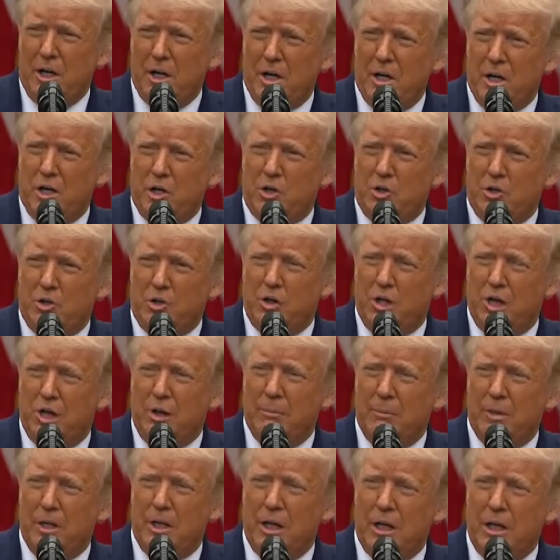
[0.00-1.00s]
honor to
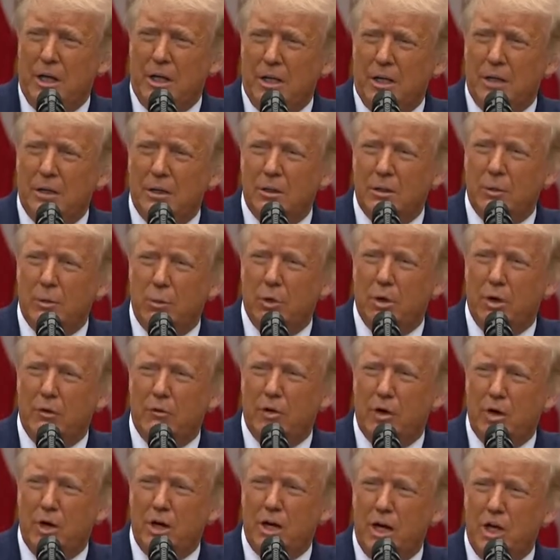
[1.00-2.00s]
nominate one of
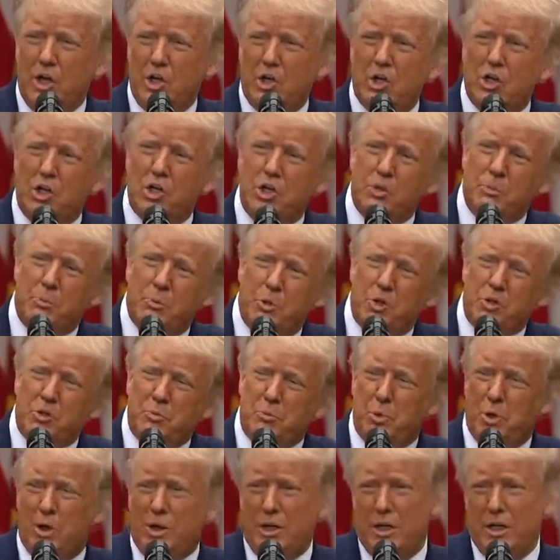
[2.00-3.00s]
our nation's most
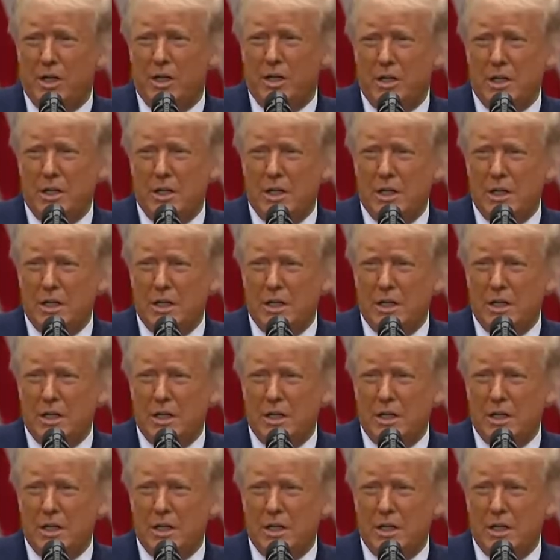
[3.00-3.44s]
brilliant